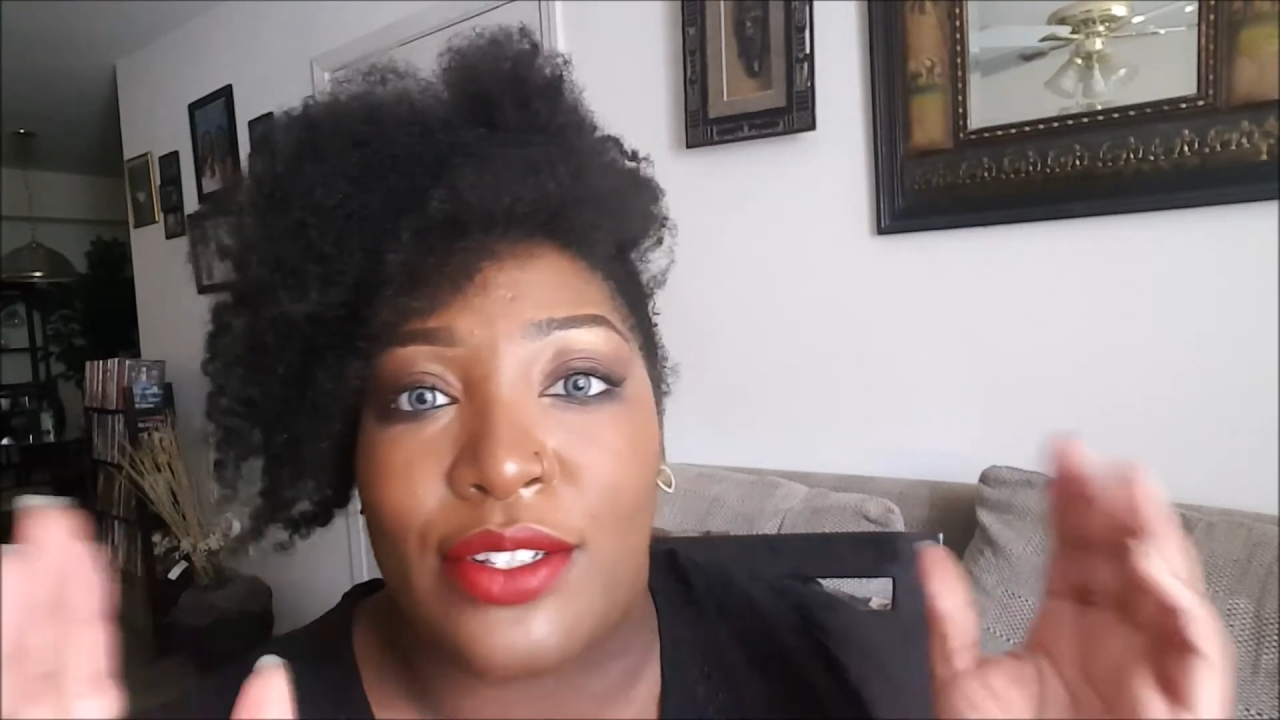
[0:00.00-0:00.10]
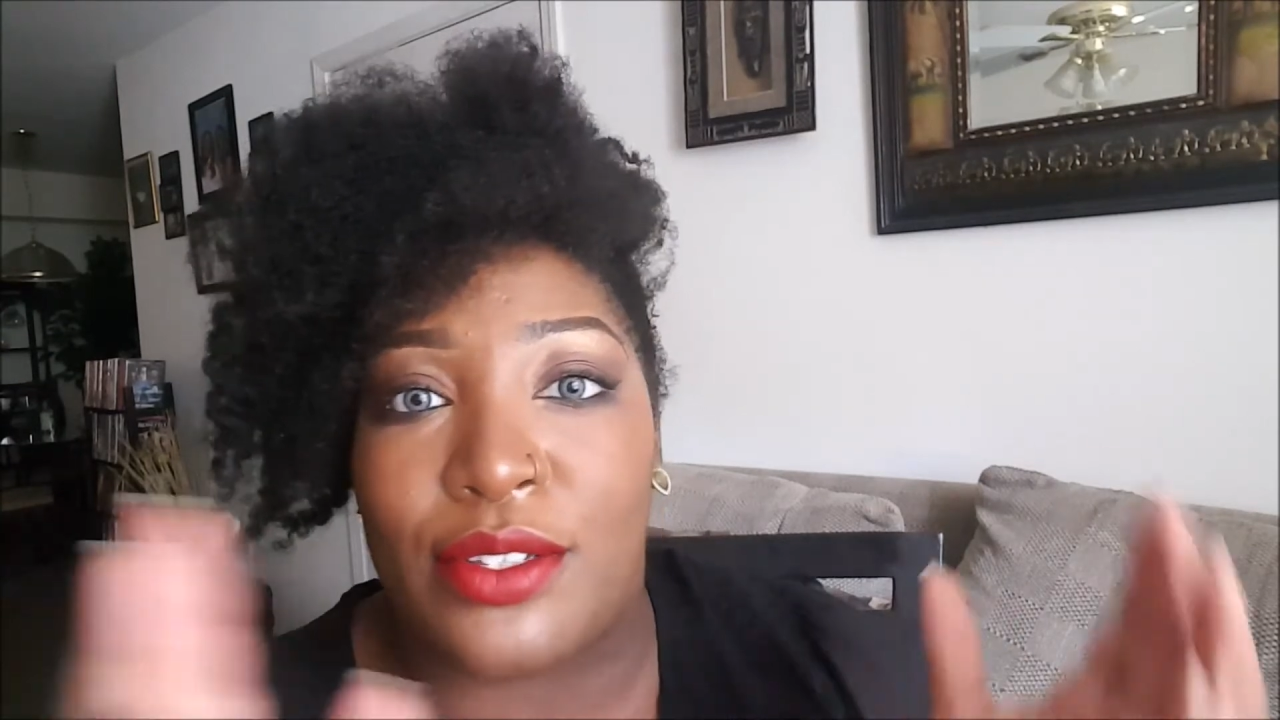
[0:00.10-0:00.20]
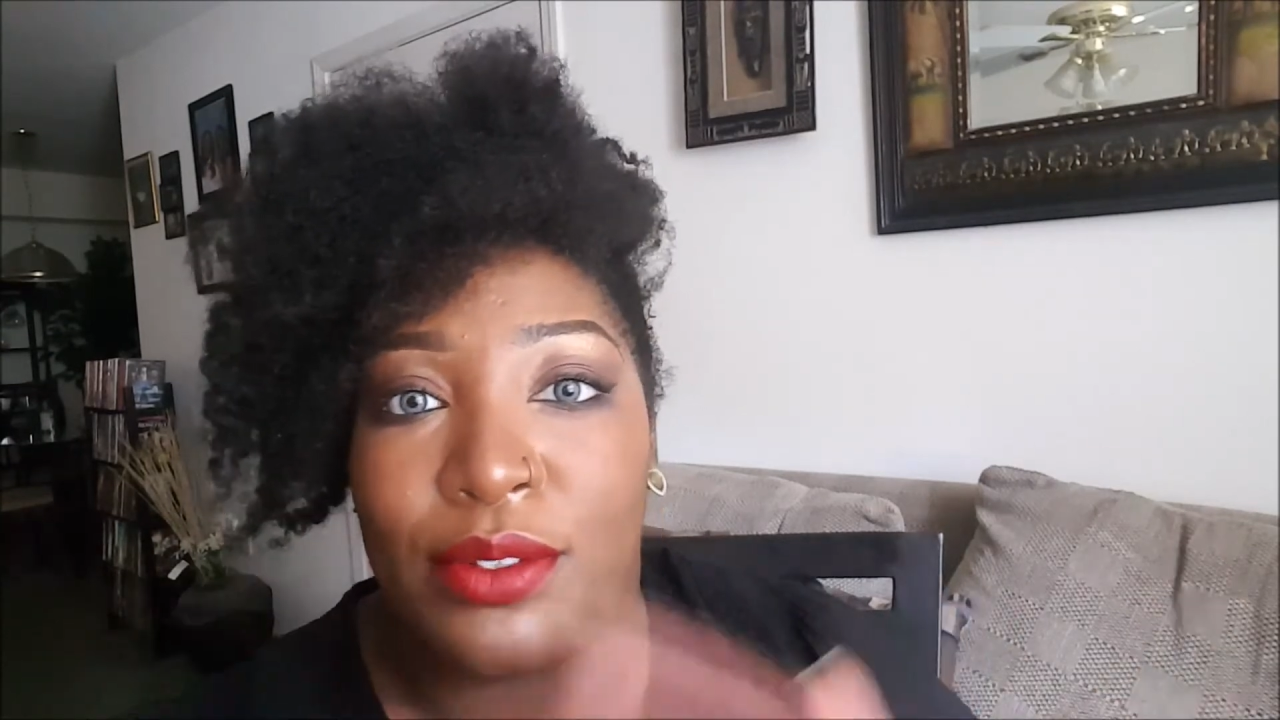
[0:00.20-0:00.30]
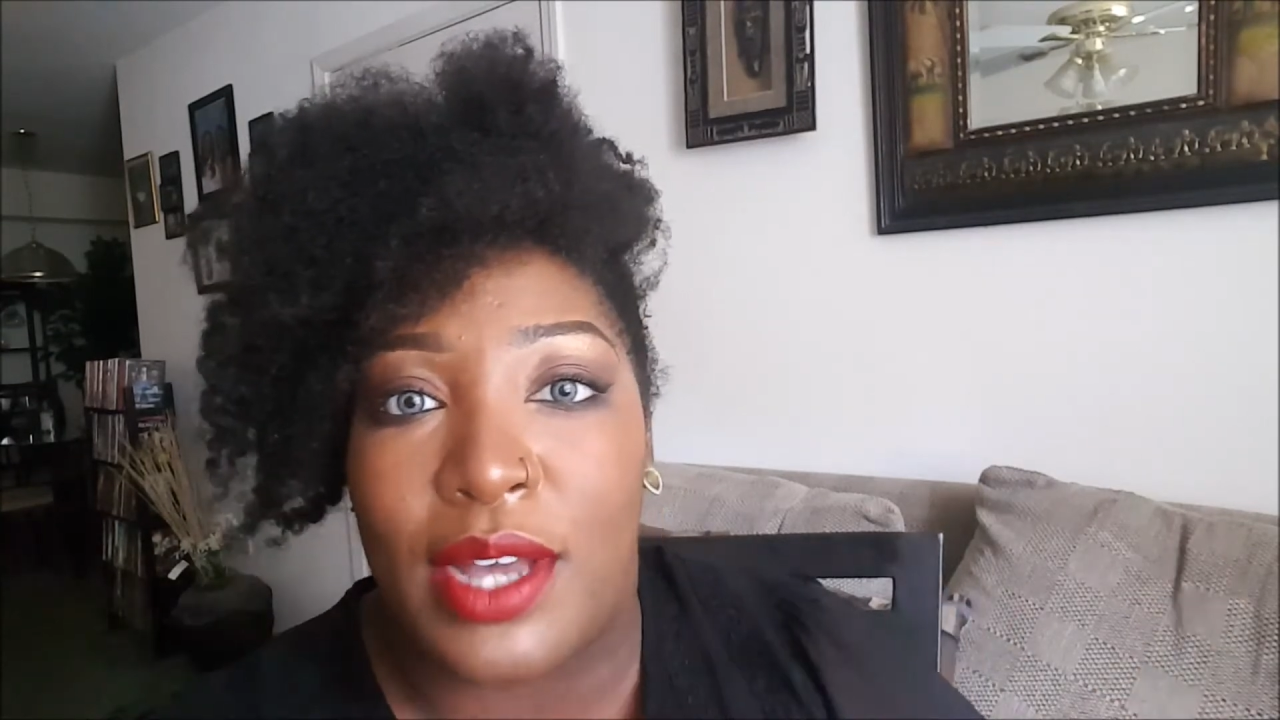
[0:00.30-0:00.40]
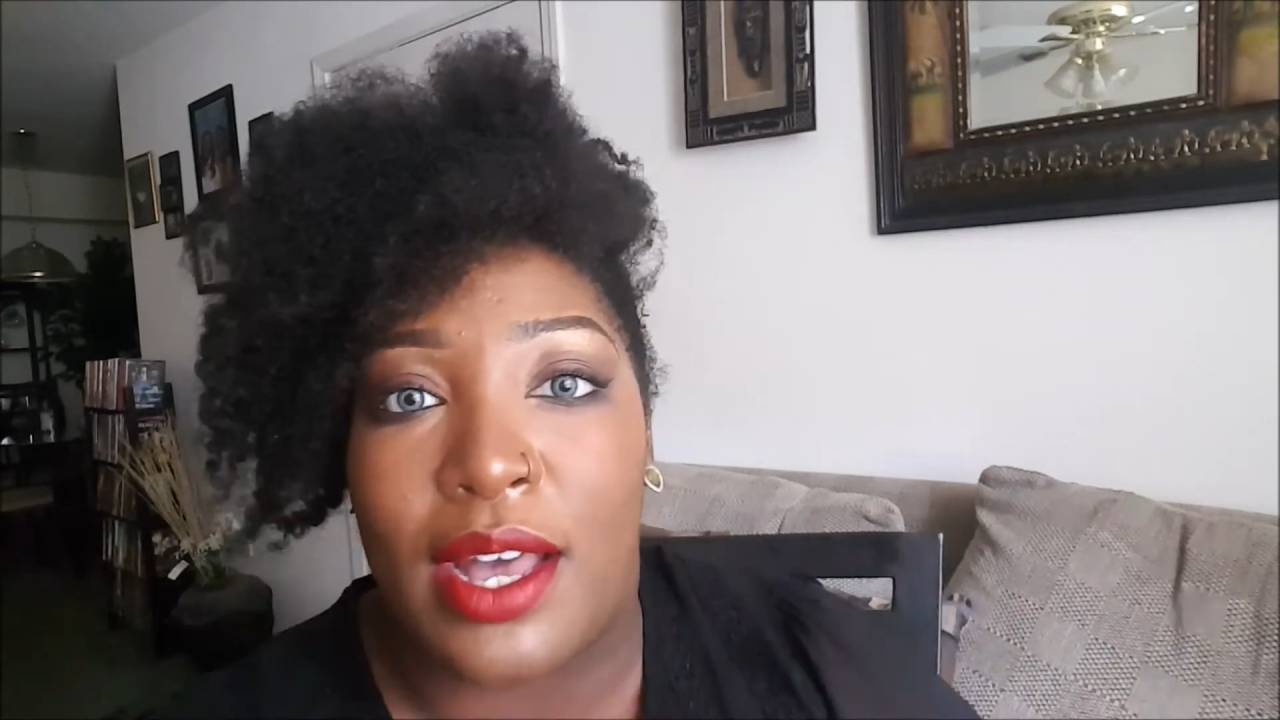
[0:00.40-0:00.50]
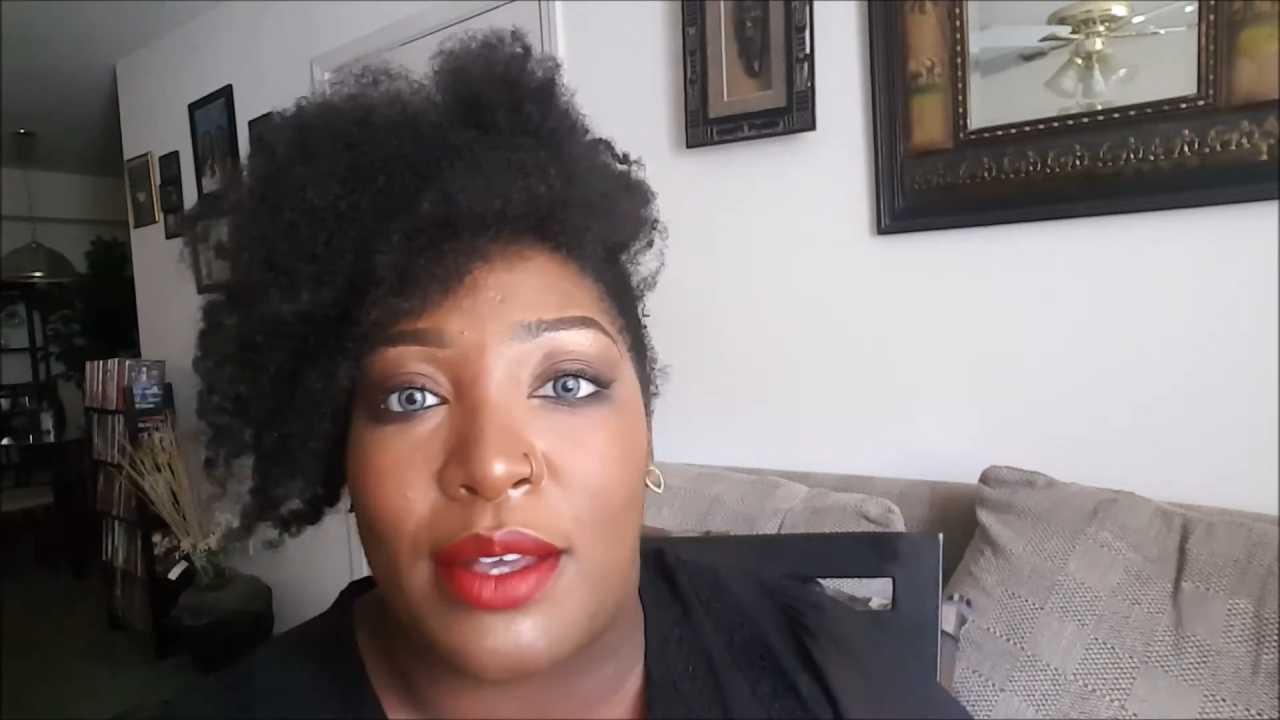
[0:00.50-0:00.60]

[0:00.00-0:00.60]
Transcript: to